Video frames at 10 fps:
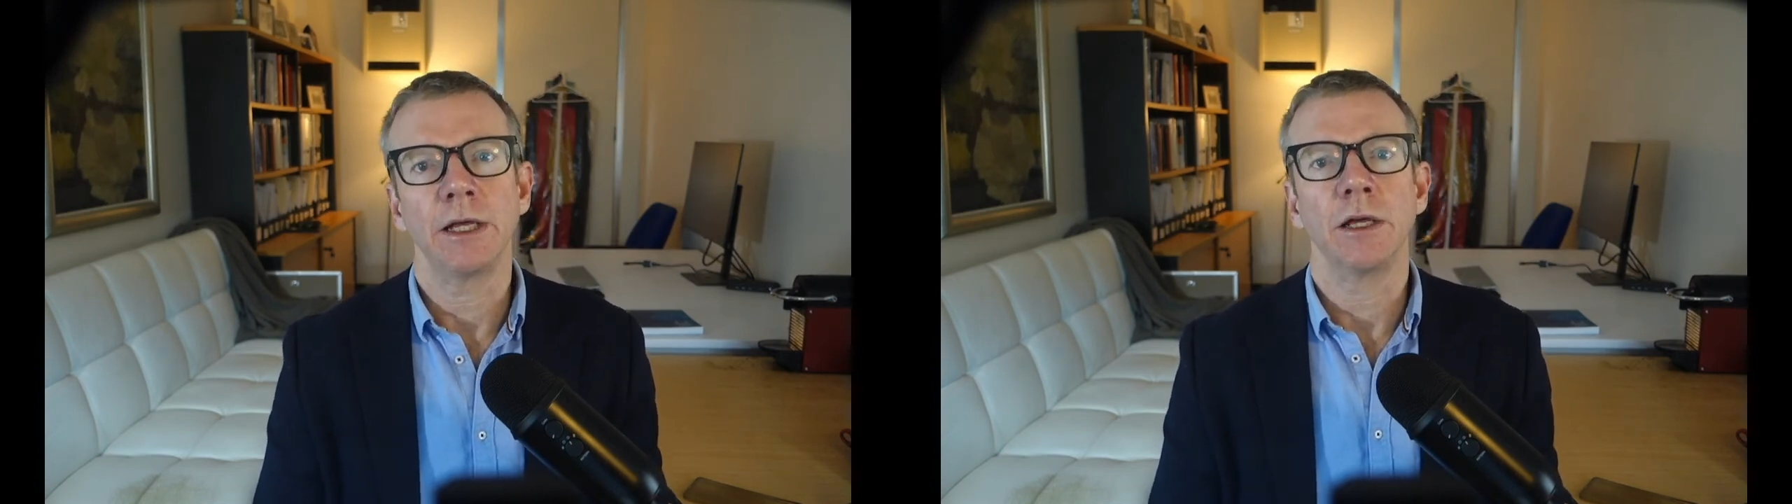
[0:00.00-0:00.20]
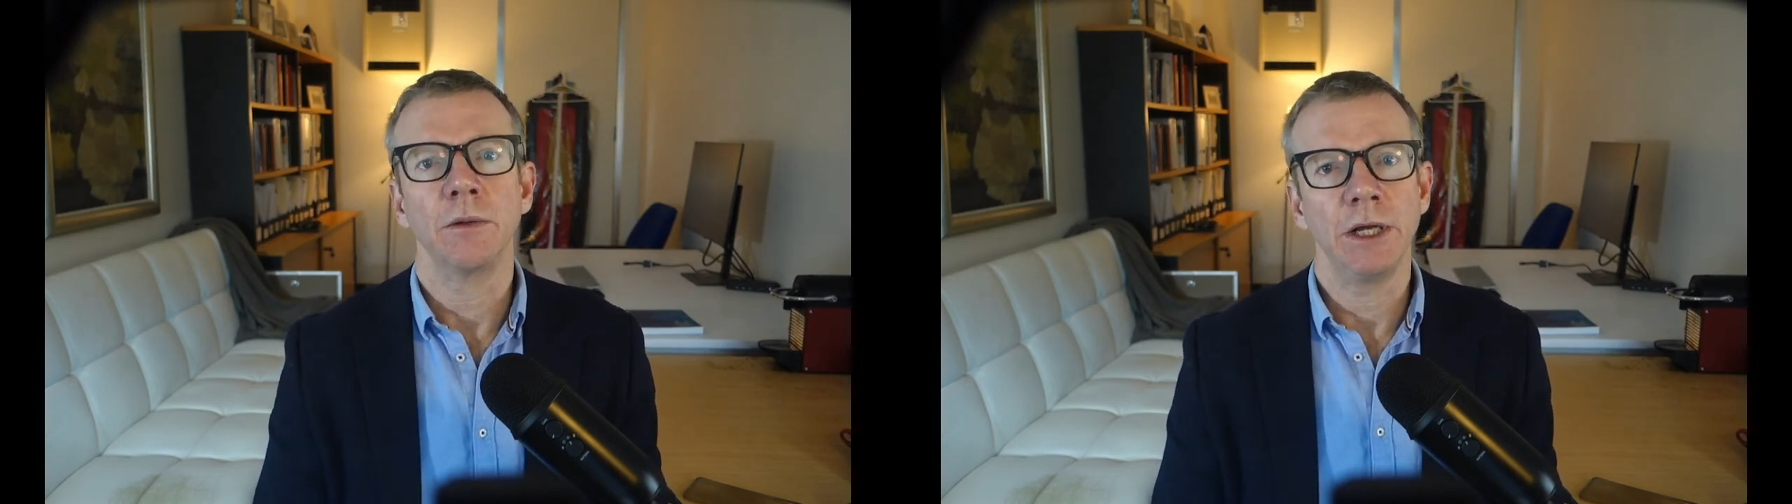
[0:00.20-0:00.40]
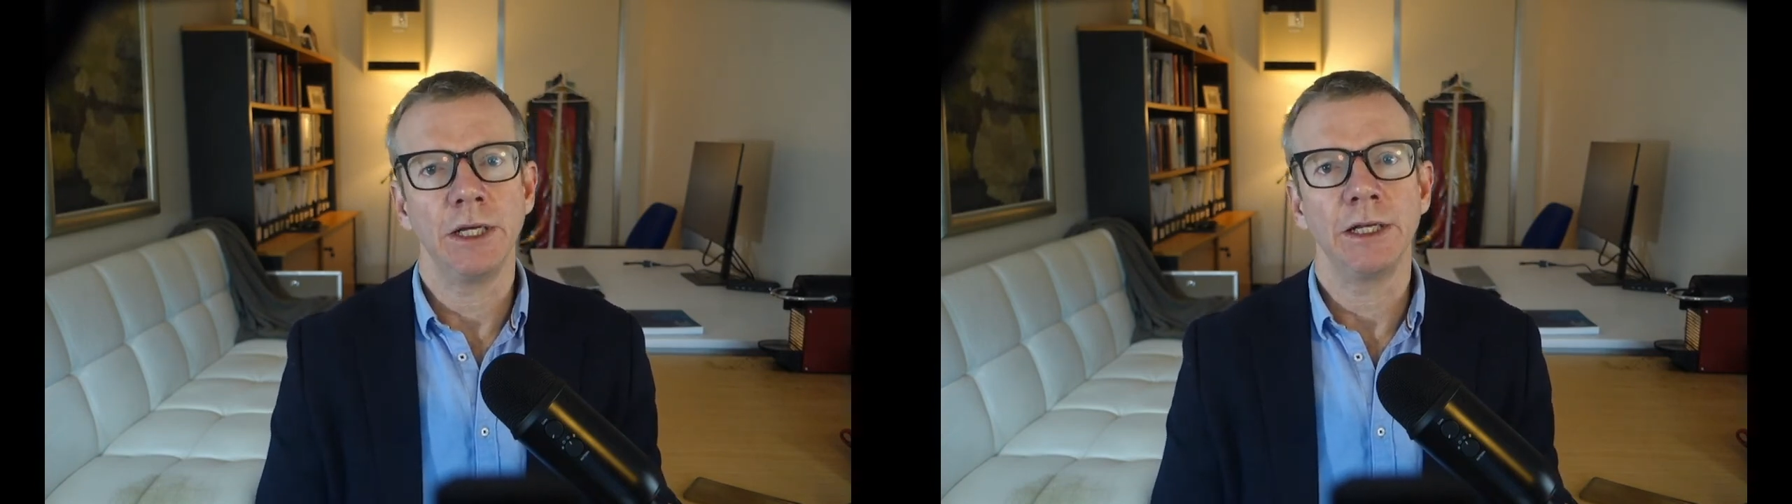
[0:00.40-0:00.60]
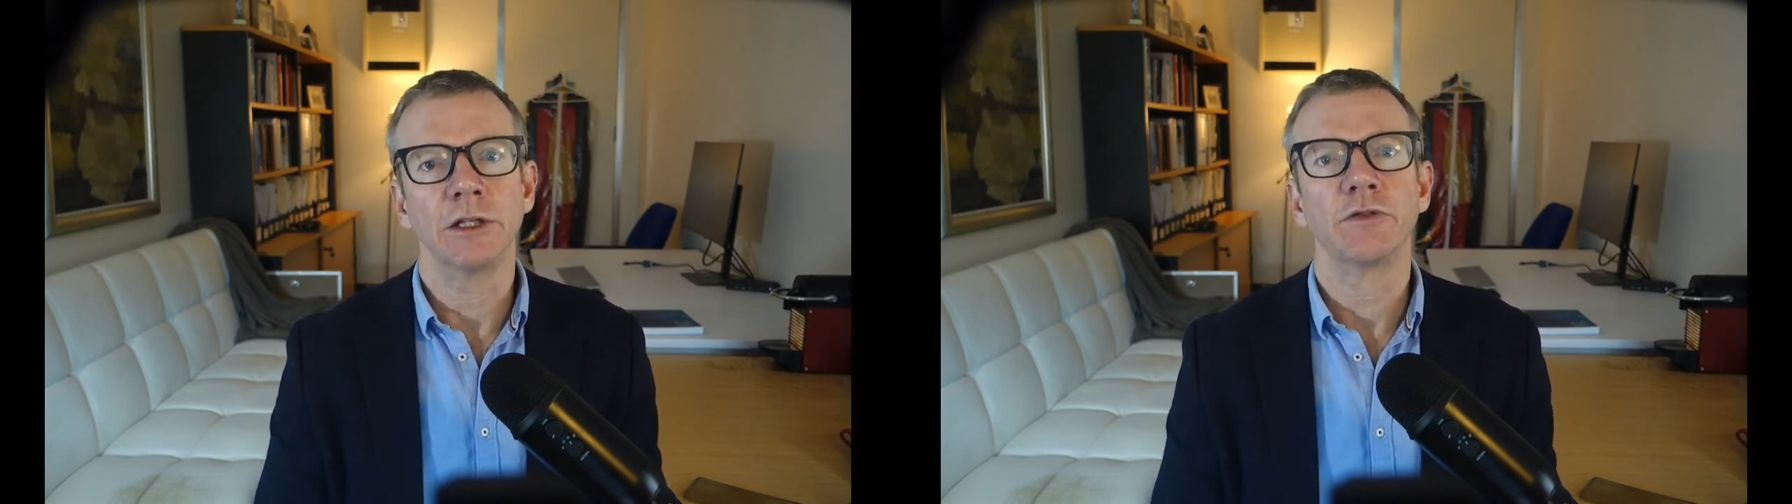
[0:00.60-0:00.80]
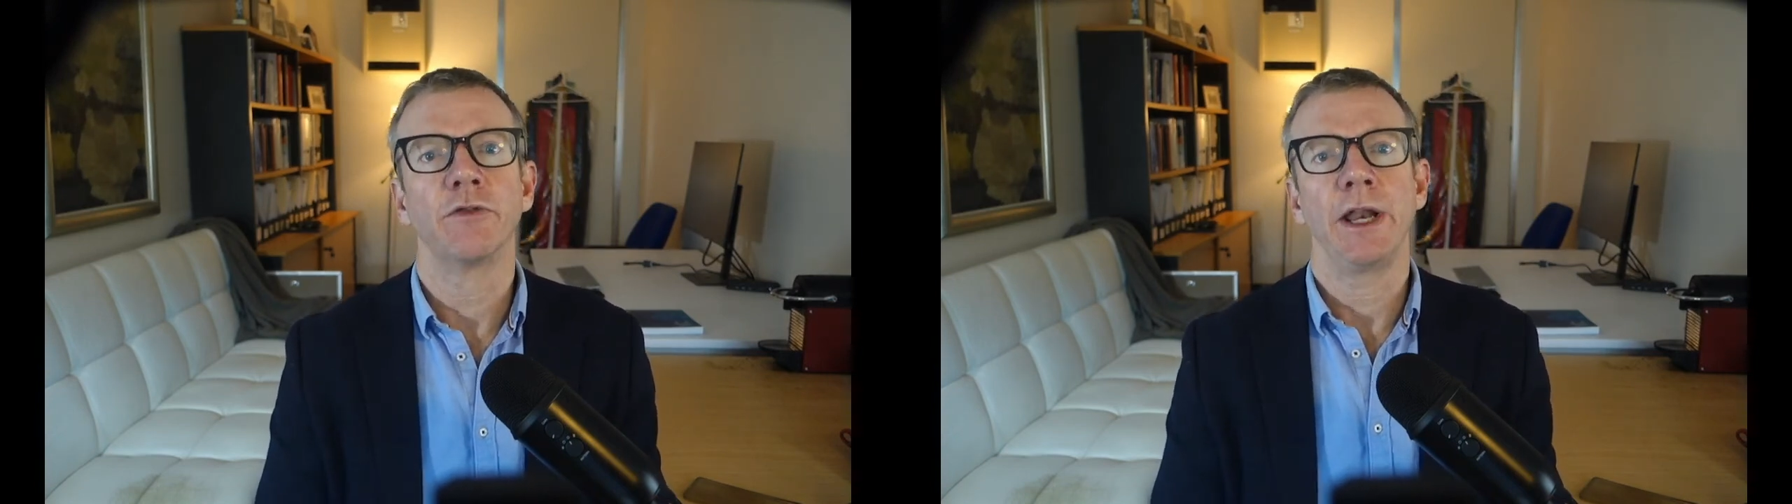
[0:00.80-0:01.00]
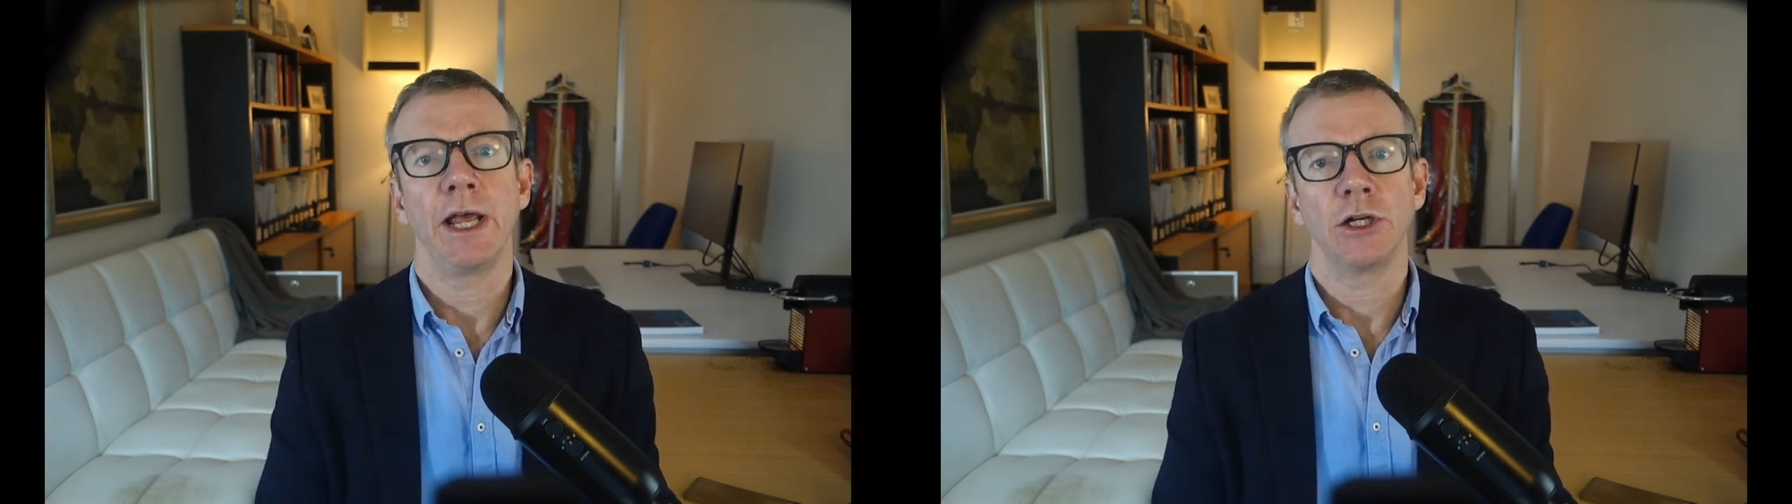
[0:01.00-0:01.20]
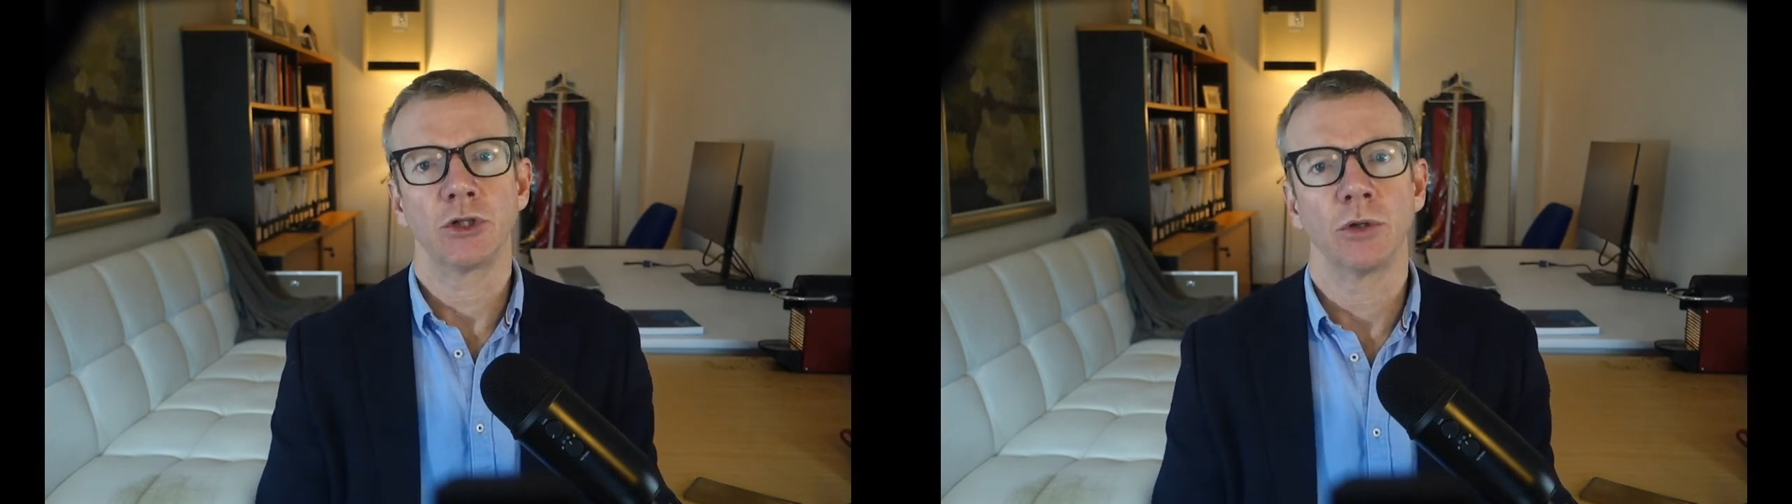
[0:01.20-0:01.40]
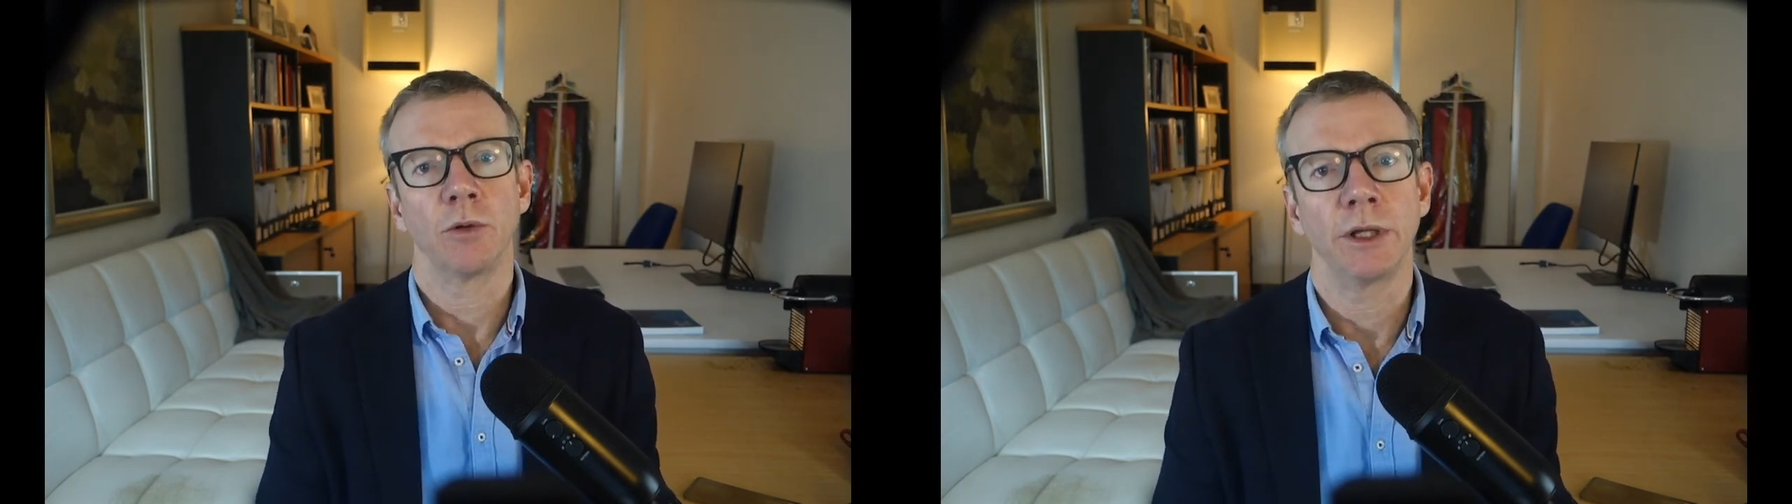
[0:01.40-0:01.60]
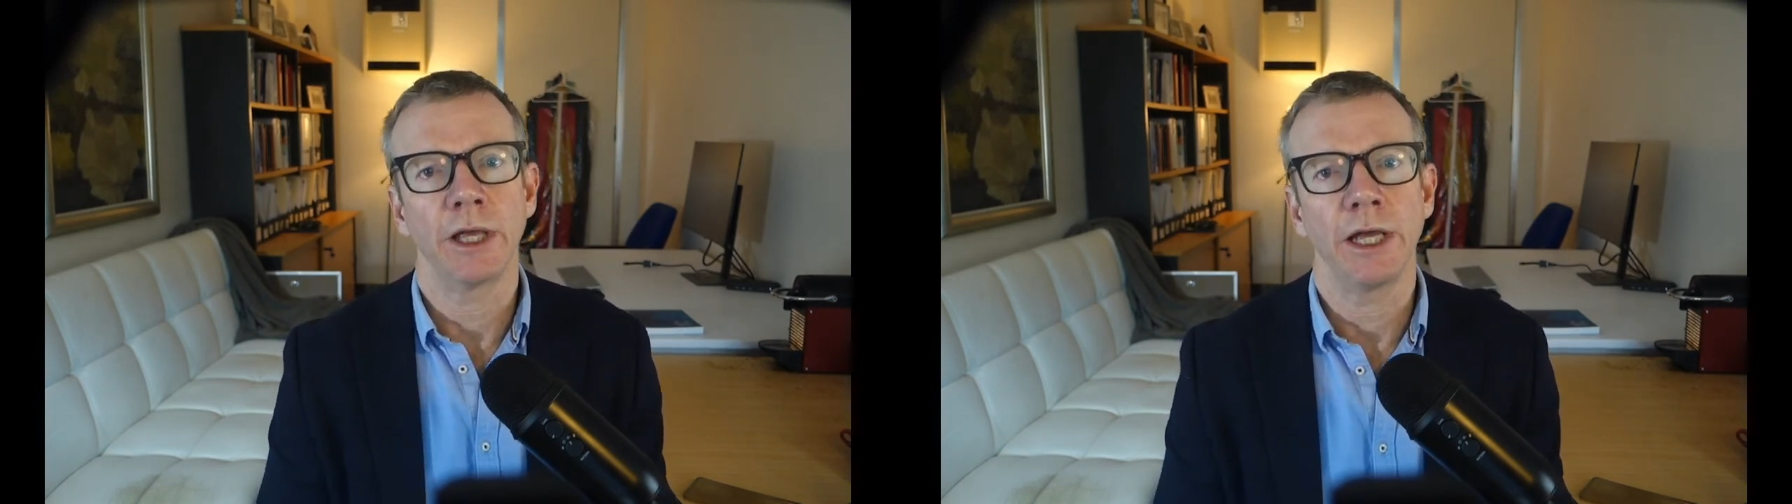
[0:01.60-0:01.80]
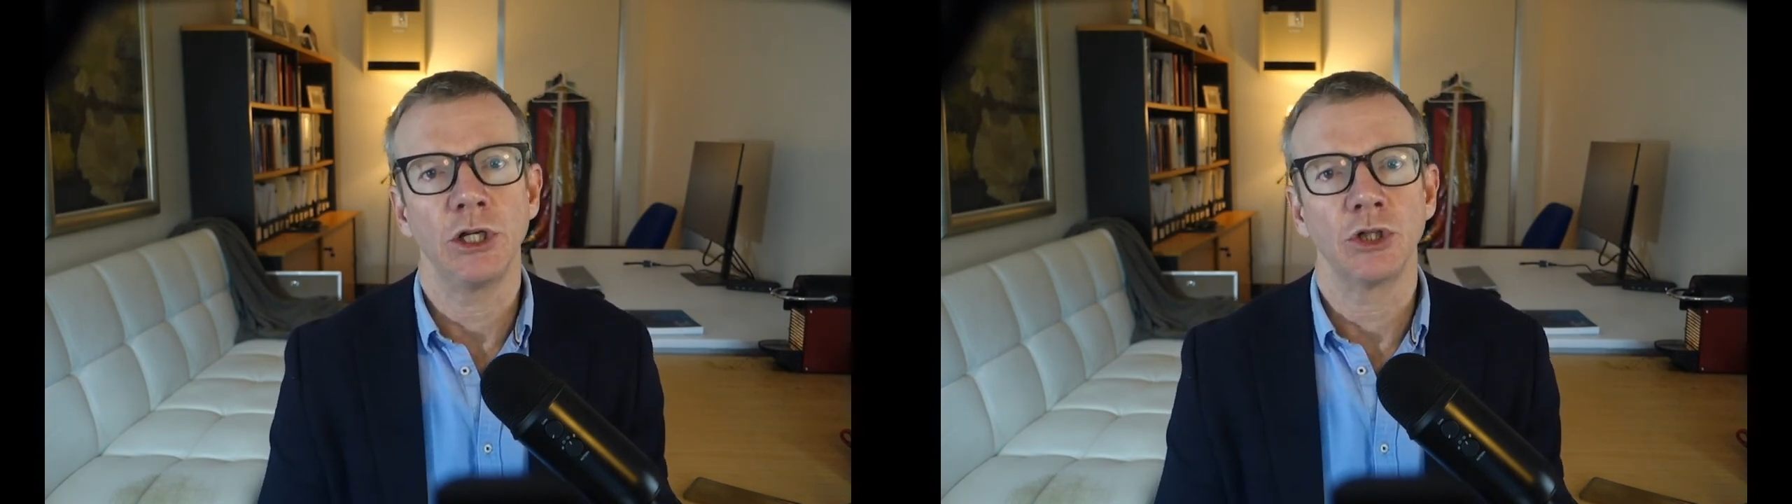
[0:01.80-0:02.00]
meeting its financial
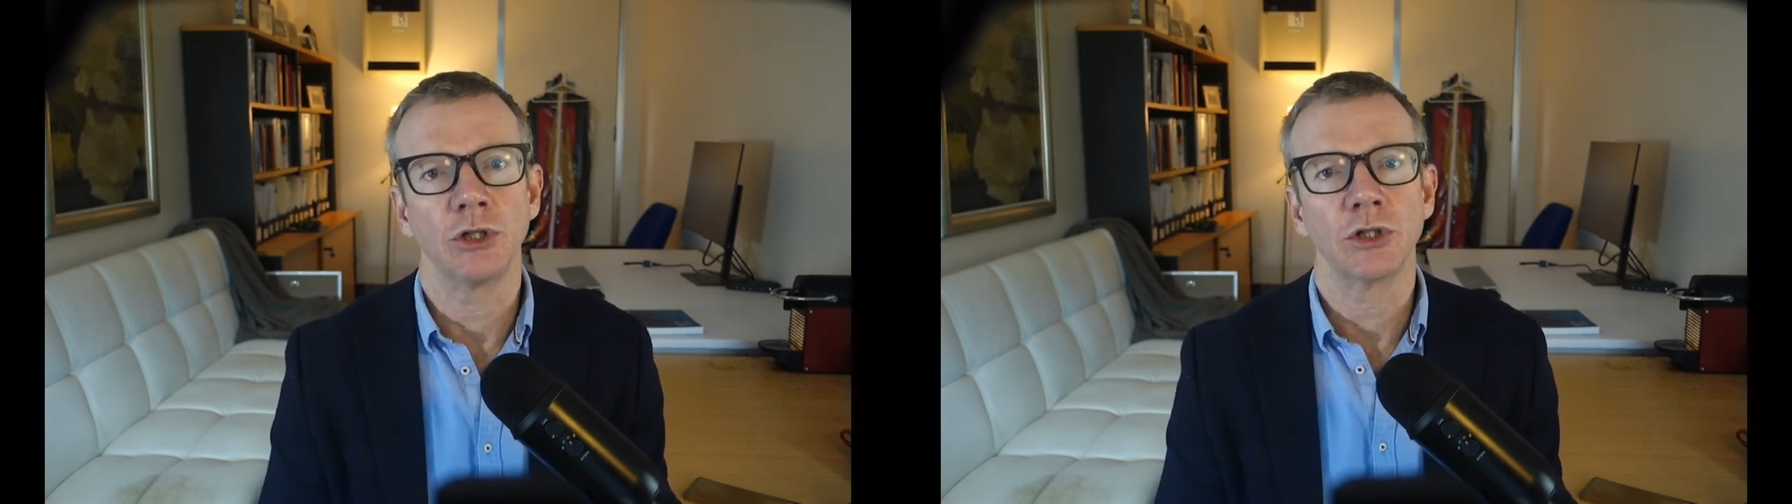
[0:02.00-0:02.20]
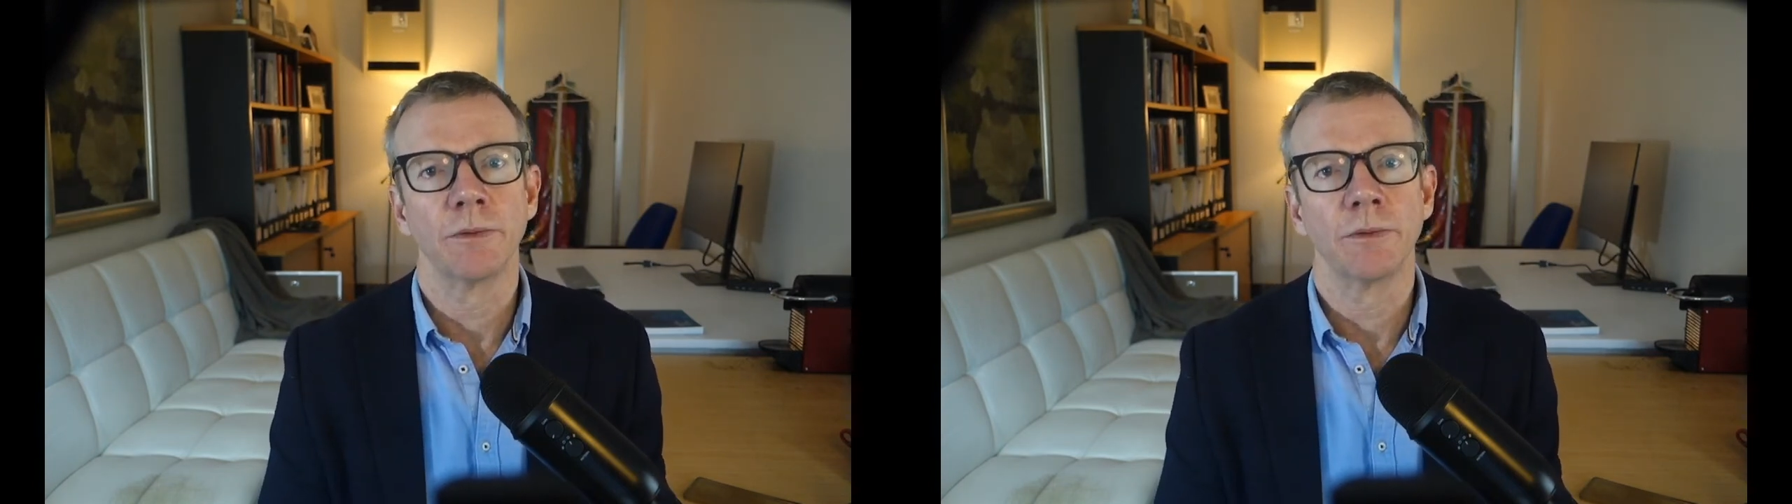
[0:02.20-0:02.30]
obligations.